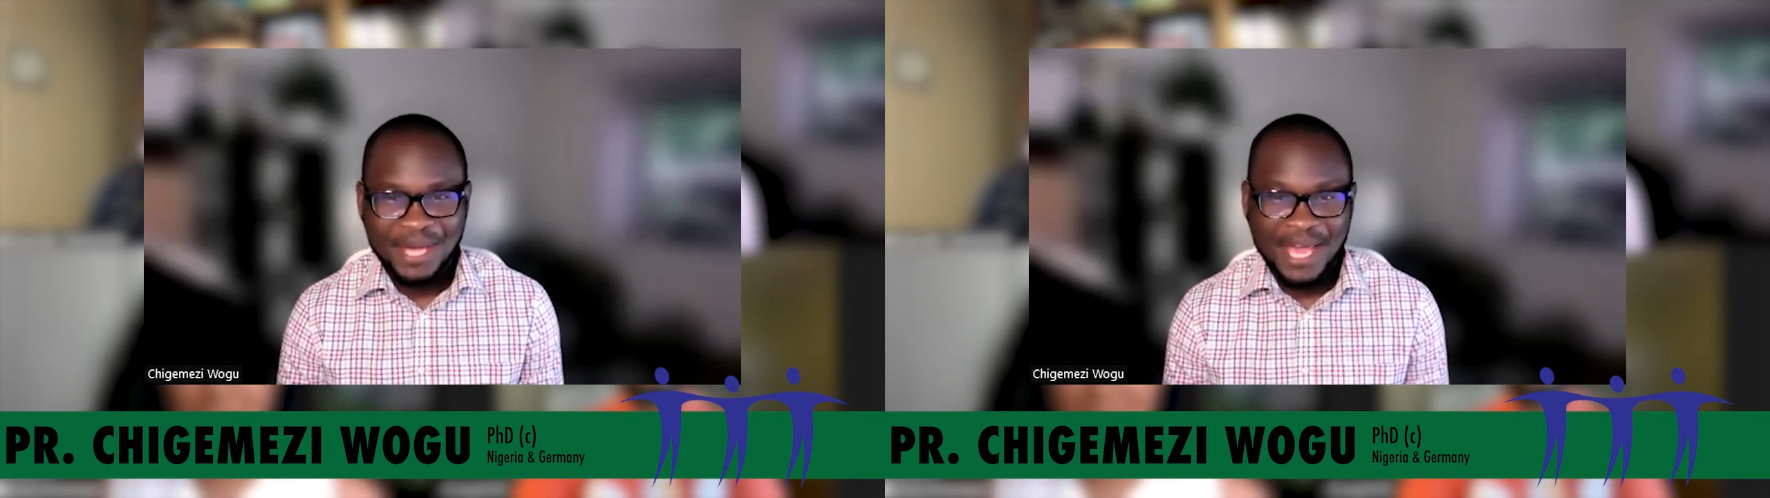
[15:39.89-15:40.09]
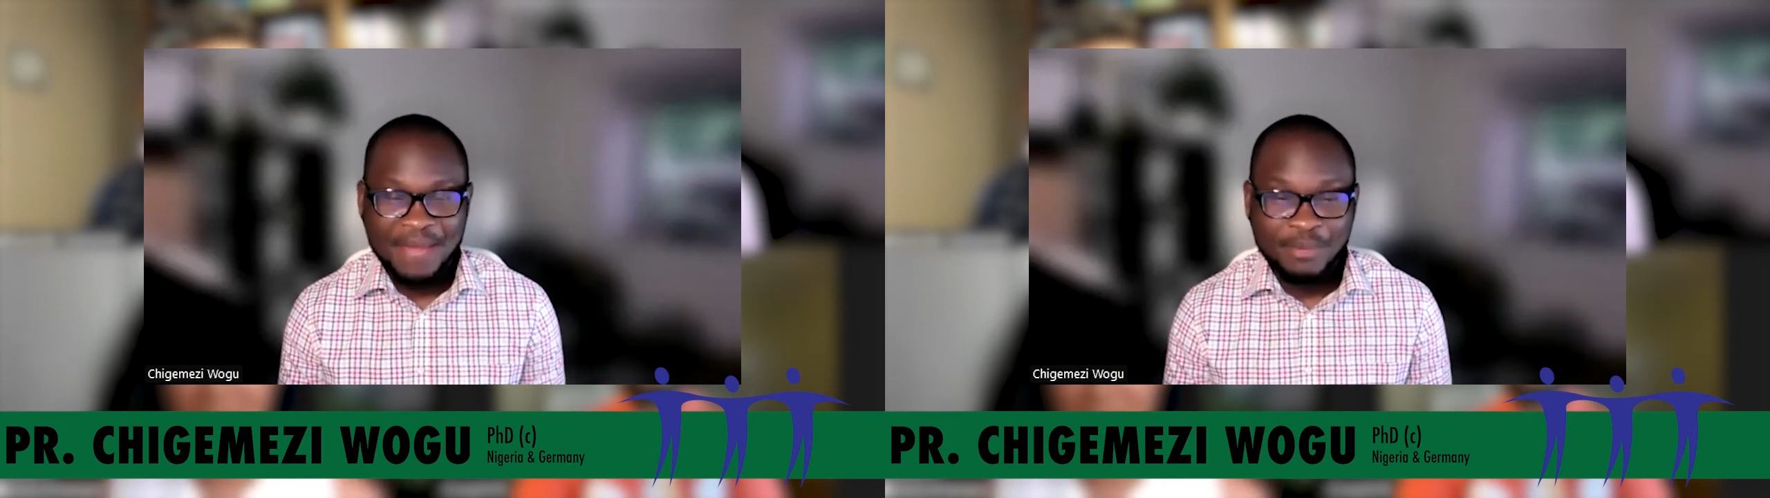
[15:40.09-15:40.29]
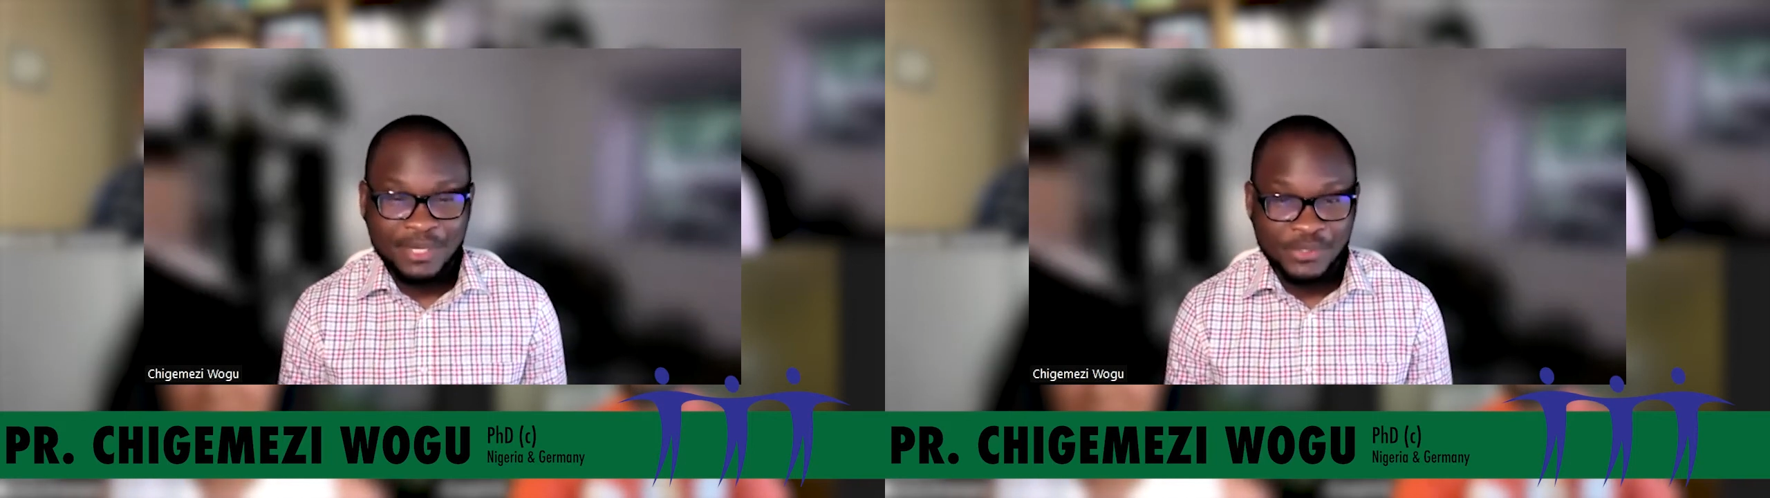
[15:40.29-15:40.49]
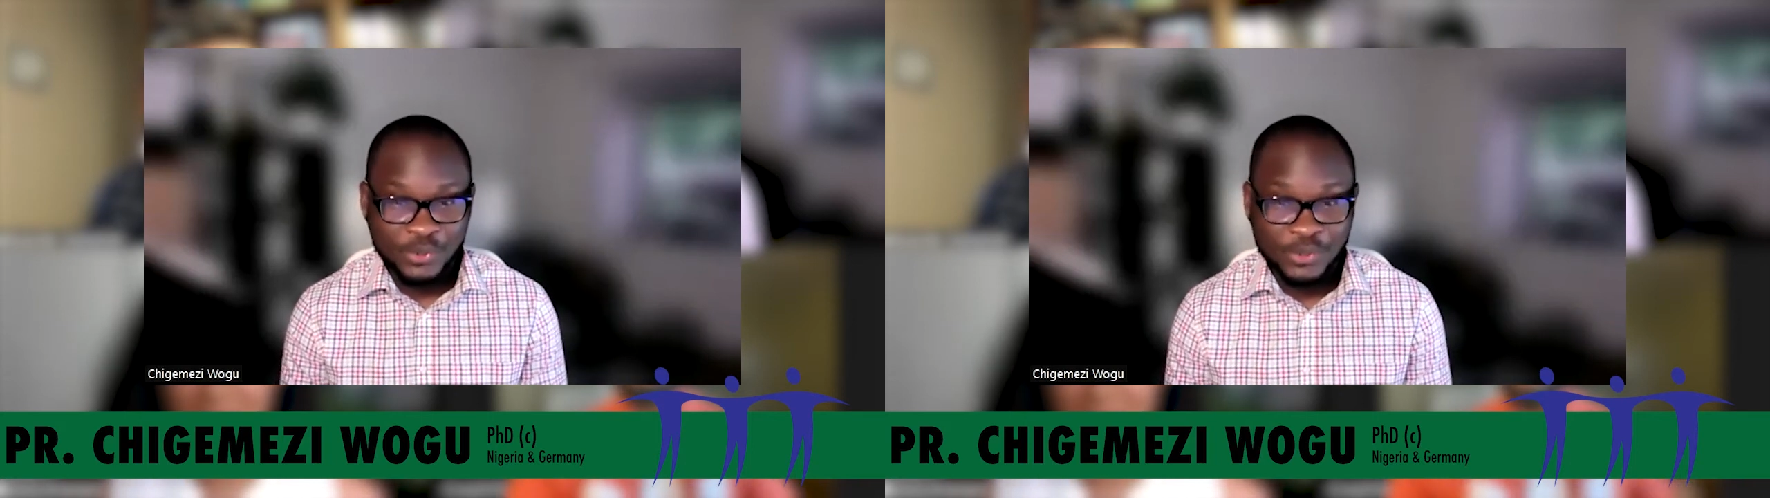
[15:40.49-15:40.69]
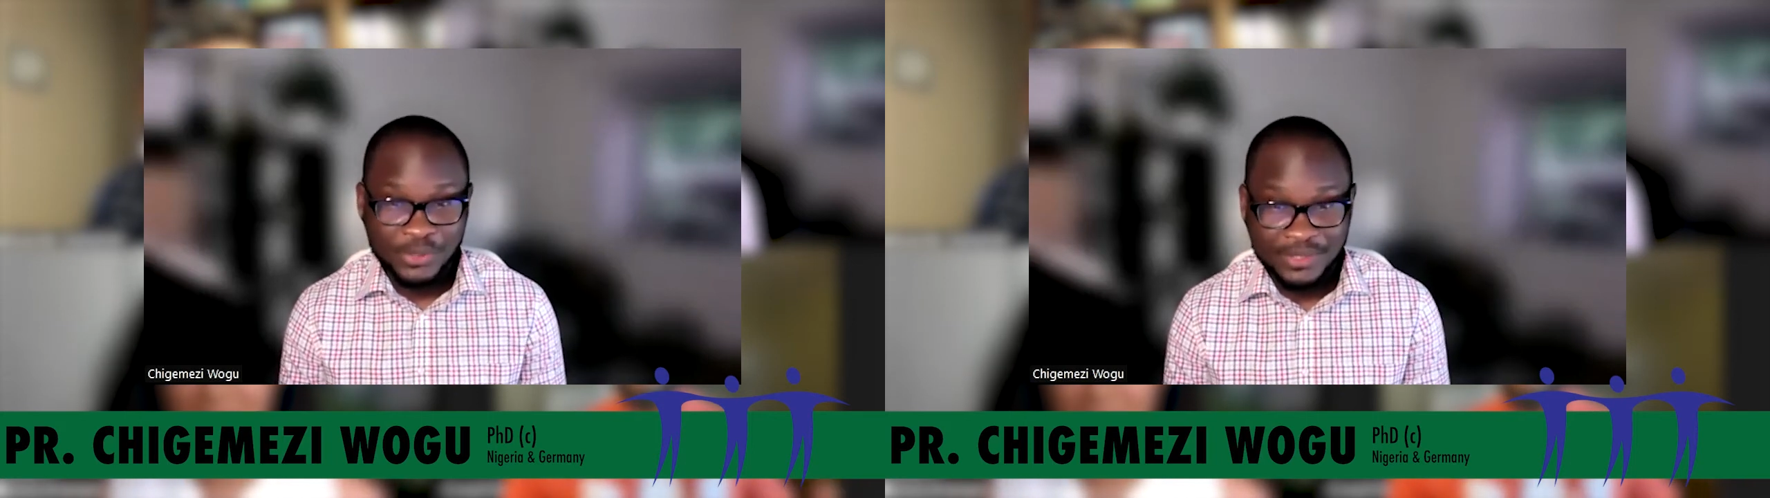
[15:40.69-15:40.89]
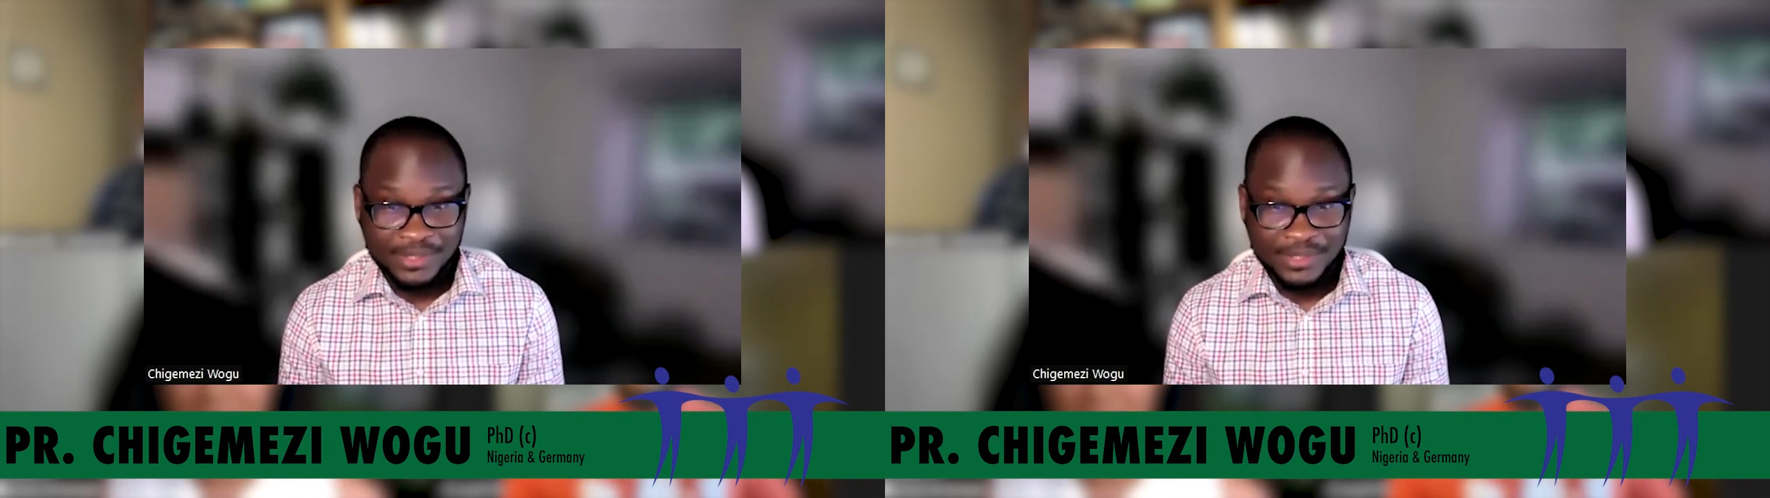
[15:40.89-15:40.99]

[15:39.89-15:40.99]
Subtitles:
I pastor